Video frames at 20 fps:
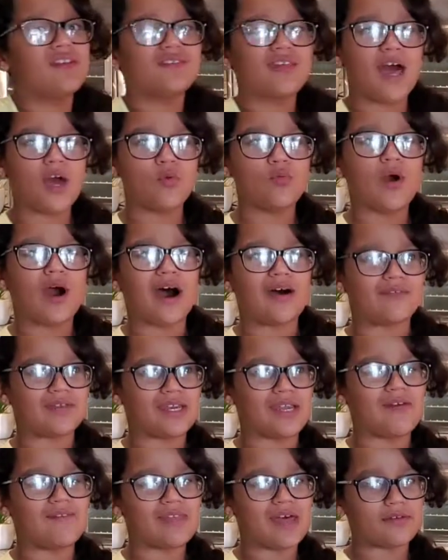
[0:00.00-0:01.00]
I don't have
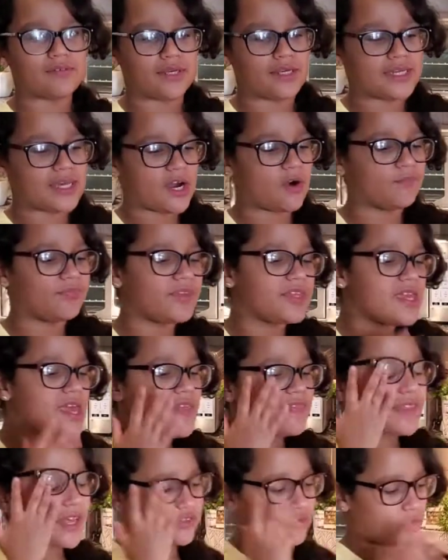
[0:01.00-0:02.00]
any of that right now.
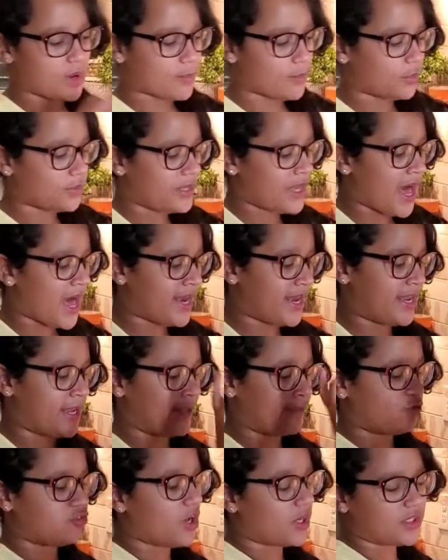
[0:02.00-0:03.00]
That's why I'm going to be adding
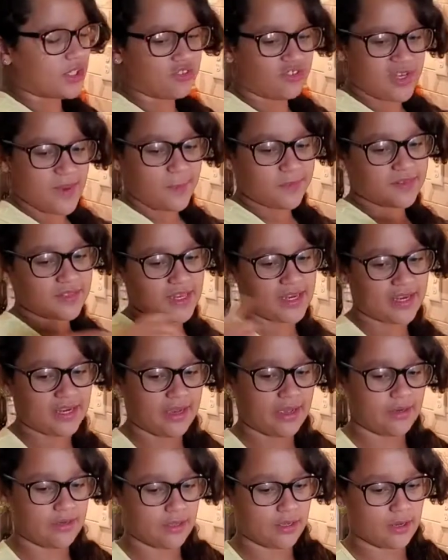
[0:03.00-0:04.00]
chocolate chips
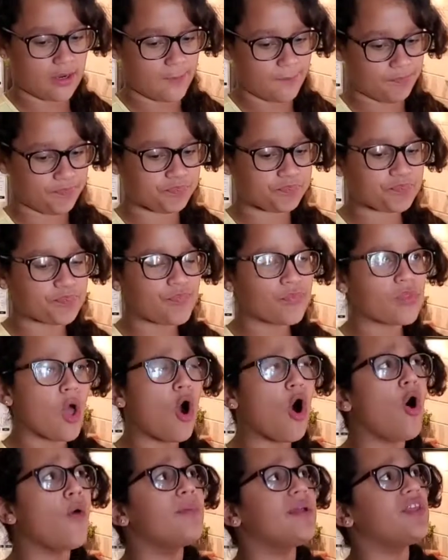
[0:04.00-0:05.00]
and
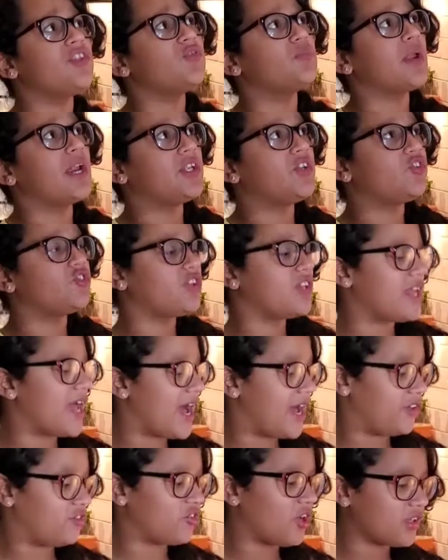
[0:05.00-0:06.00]
almonds, but I usually
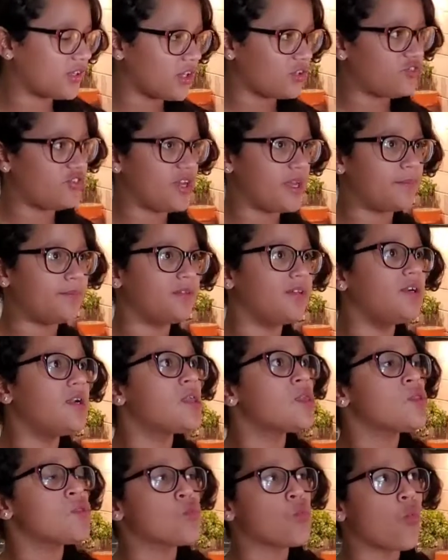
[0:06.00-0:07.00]
add chocolate chips,
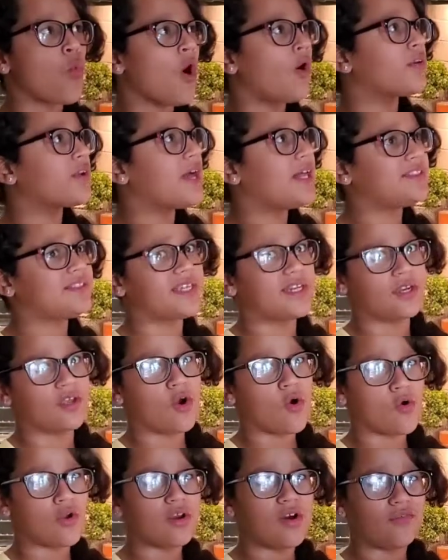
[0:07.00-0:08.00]
walnuts, and
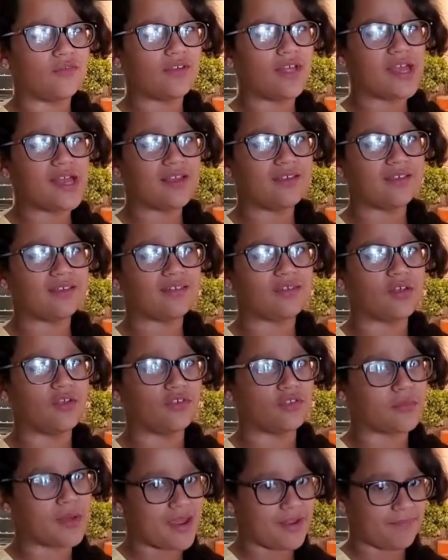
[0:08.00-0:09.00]
coconut flakes. Those
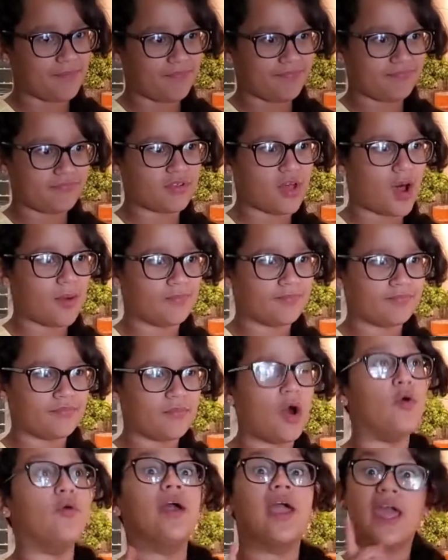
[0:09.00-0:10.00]
are my top,
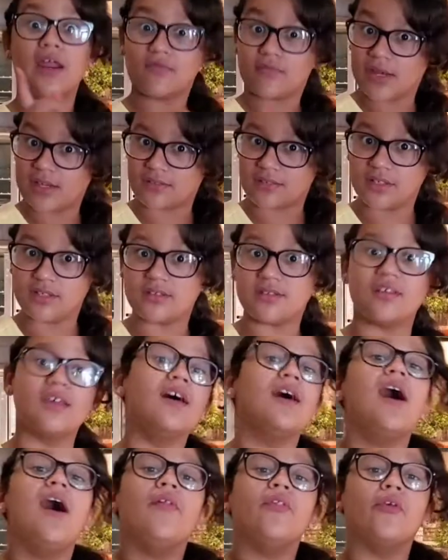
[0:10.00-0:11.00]
and raisins.
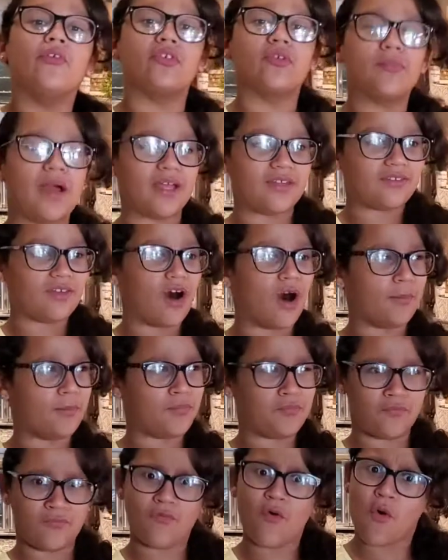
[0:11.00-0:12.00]
Those are my top
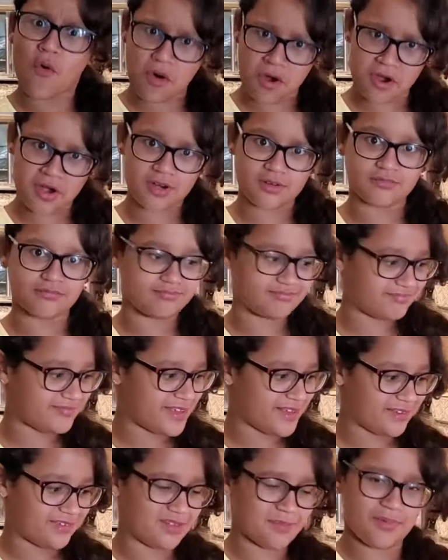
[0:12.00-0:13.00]
4
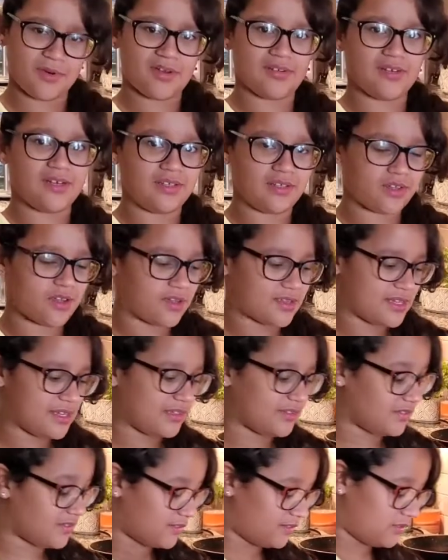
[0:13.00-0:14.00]
things to put in
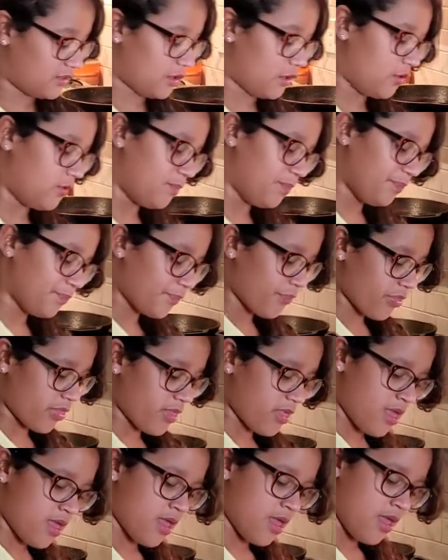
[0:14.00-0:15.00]
cookies. So
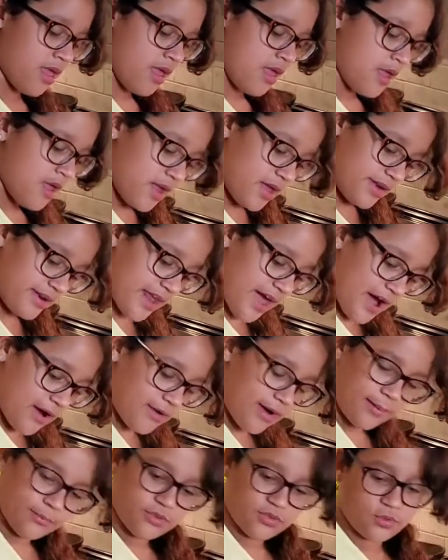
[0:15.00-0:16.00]
now
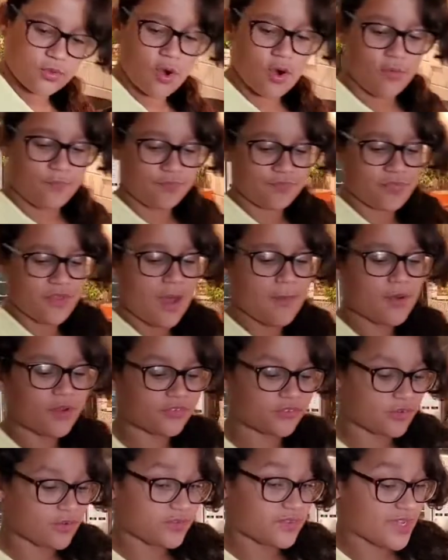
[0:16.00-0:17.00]
I'm
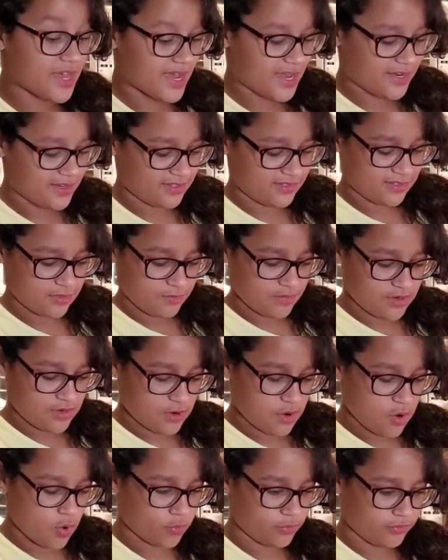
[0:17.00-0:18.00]
also going to add some
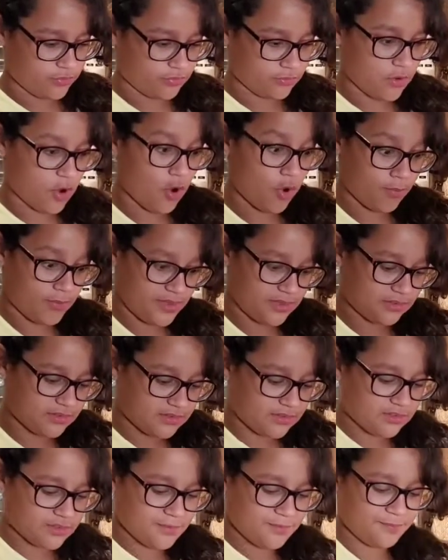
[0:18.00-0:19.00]
whole
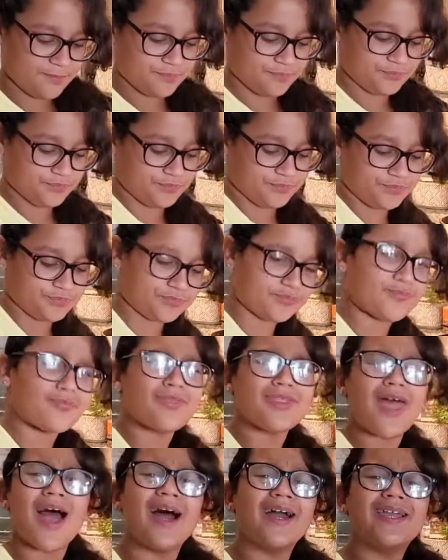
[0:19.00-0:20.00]
almonds.
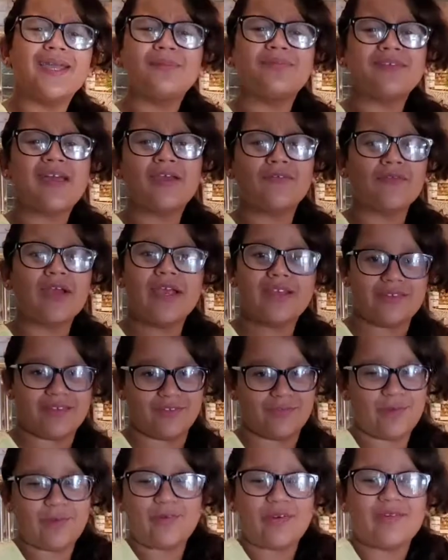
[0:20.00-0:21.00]
I keep saying raisins,
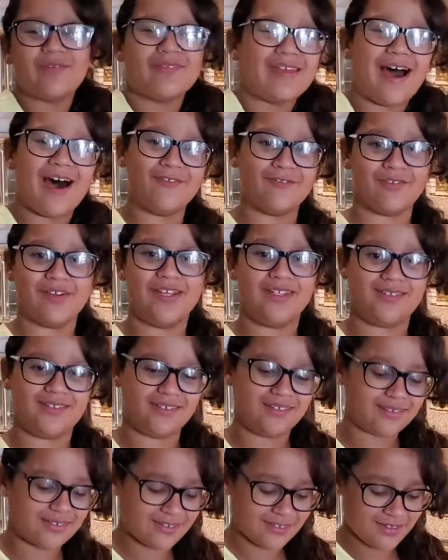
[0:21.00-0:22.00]
we don't even have
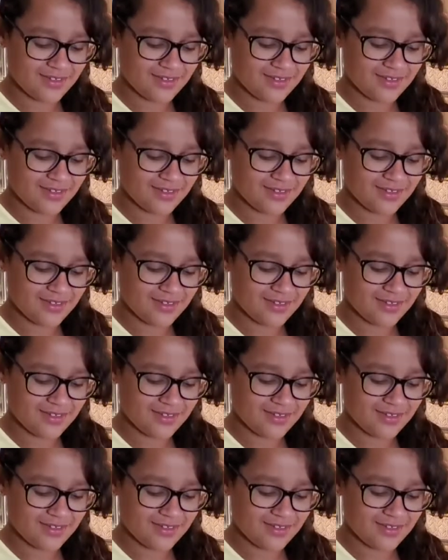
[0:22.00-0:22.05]
raisins.